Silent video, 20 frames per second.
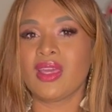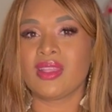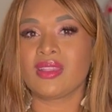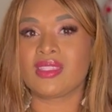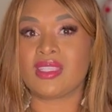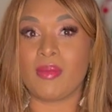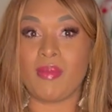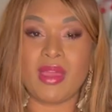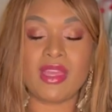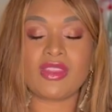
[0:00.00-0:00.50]

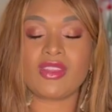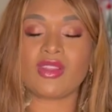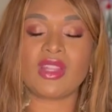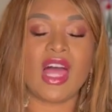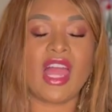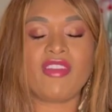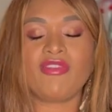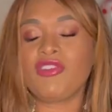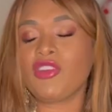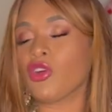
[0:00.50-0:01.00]
to make their
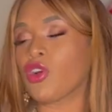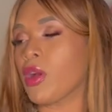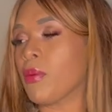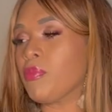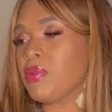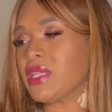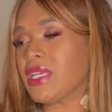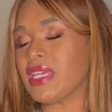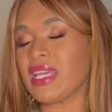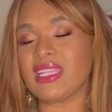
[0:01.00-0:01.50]
life feel
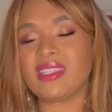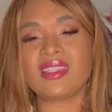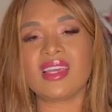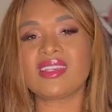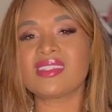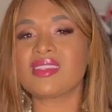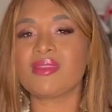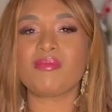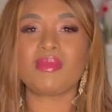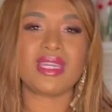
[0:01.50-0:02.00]
complete, it
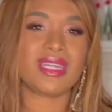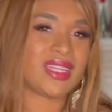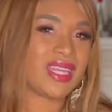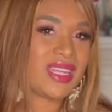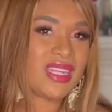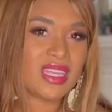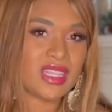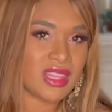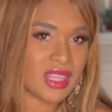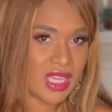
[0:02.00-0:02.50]
doesn't mean
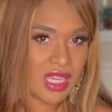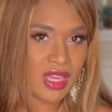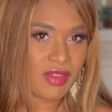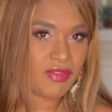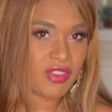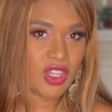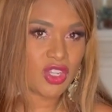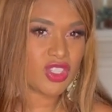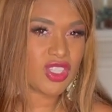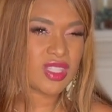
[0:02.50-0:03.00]
anything if
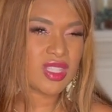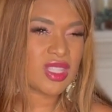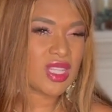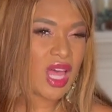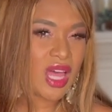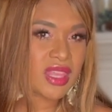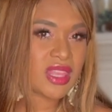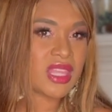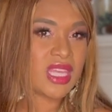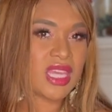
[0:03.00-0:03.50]
there's
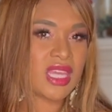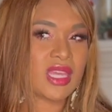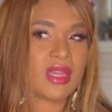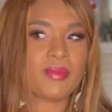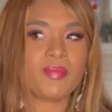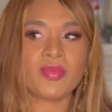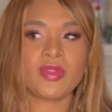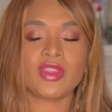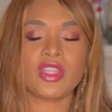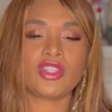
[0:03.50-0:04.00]
nothing
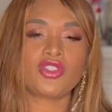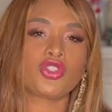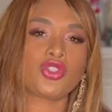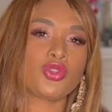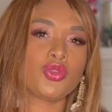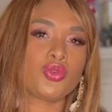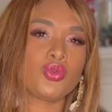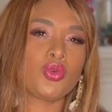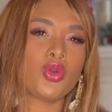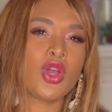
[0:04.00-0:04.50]
that you